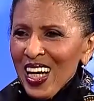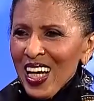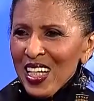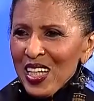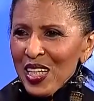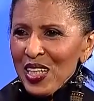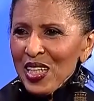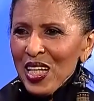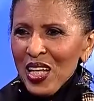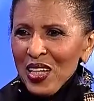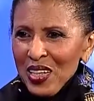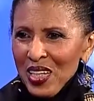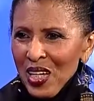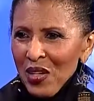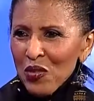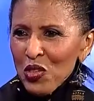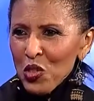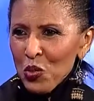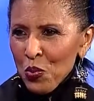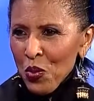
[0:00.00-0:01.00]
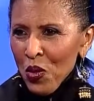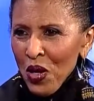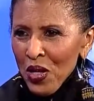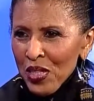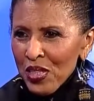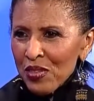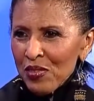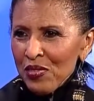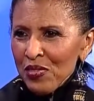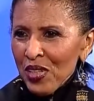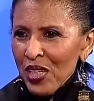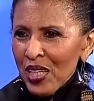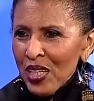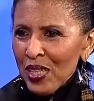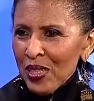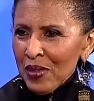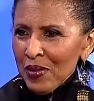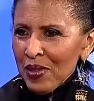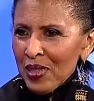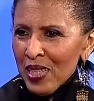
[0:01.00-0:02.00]
I think that was part of
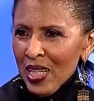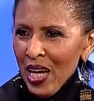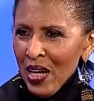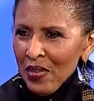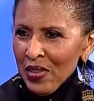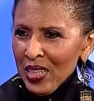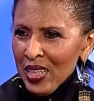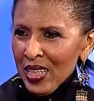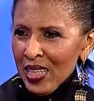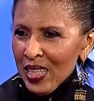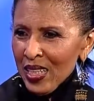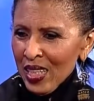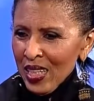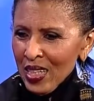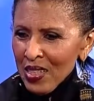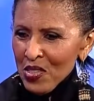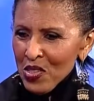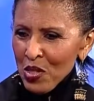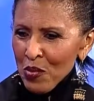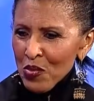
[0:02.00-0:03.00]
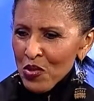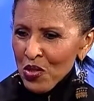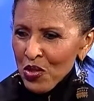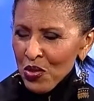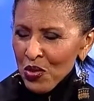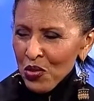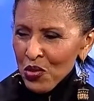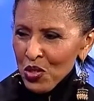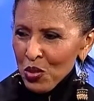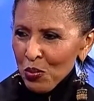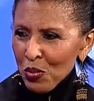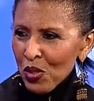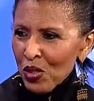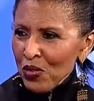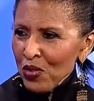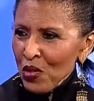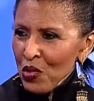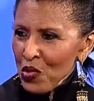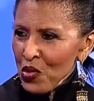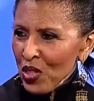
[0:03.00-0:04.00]
Larry Simpson, who's the
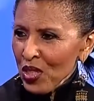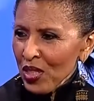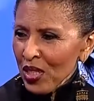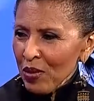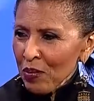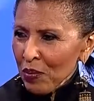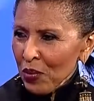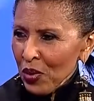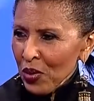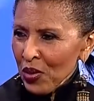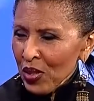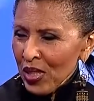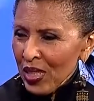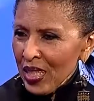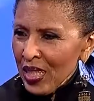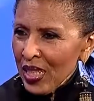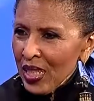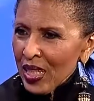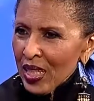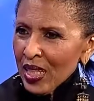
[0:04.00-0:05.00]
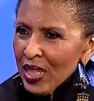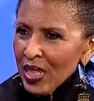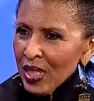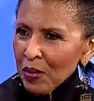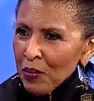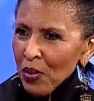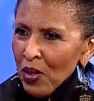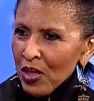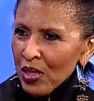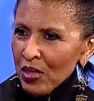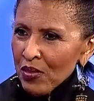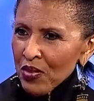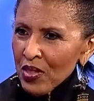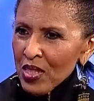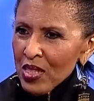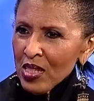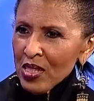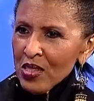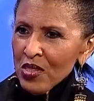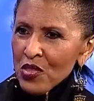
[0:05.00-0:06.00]
provost at Berkeley. Part of
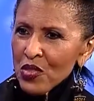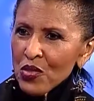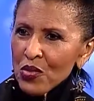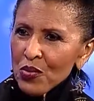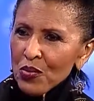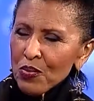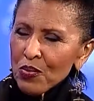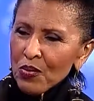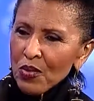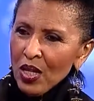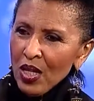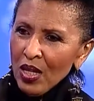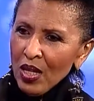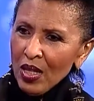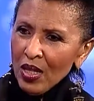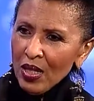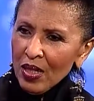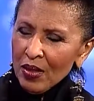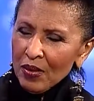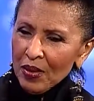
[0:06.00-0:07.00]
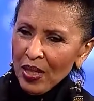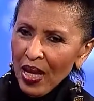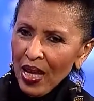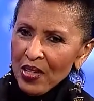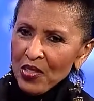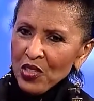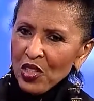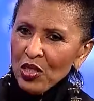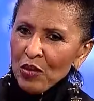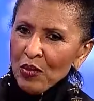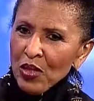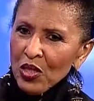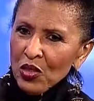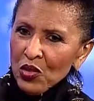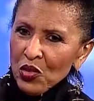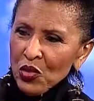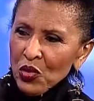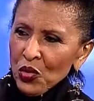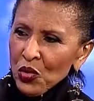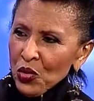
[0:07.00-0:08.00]
his asking me
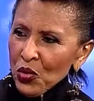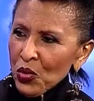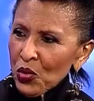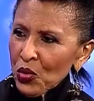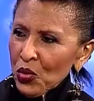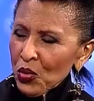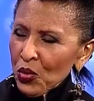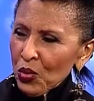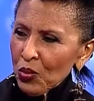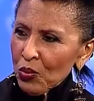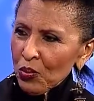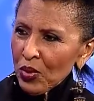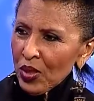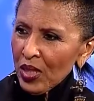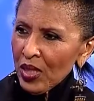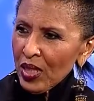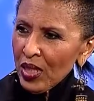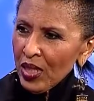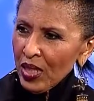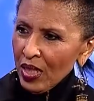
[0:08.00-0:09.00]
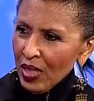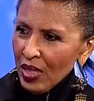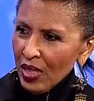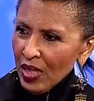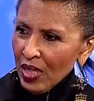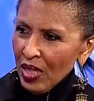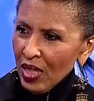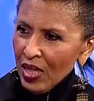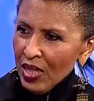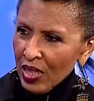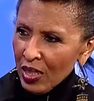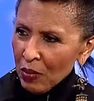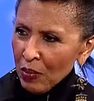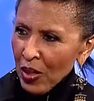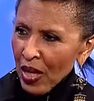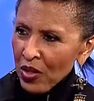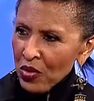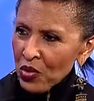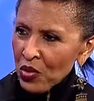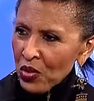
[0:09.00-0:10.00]
to be an
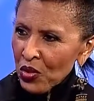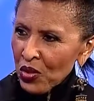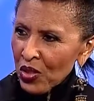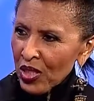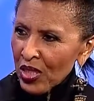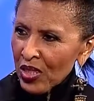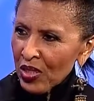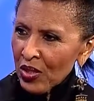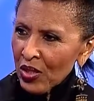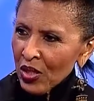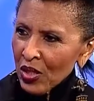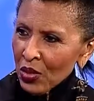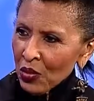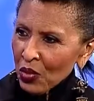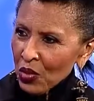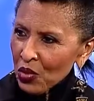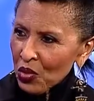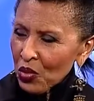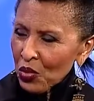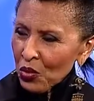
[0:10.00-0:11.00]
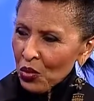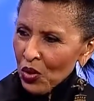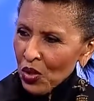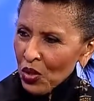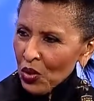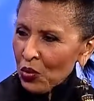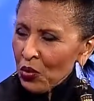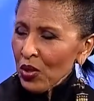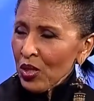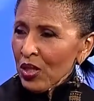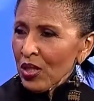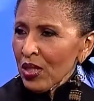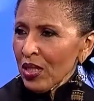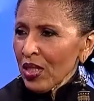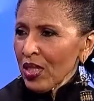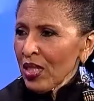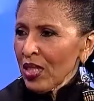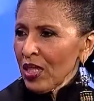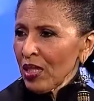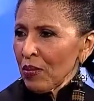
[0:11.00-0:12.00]
ambassador there was to work with
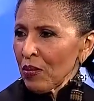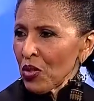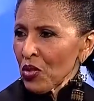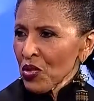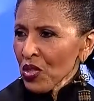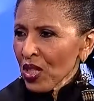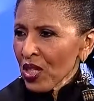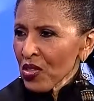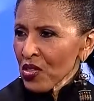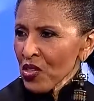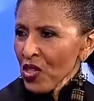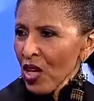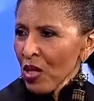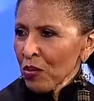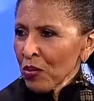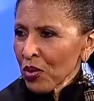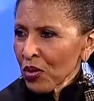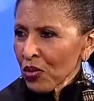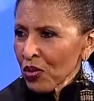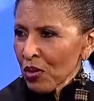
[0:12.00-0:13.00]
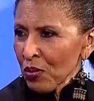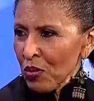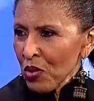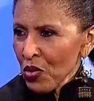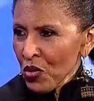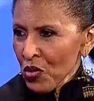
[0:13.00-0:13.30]
the music ensemble, the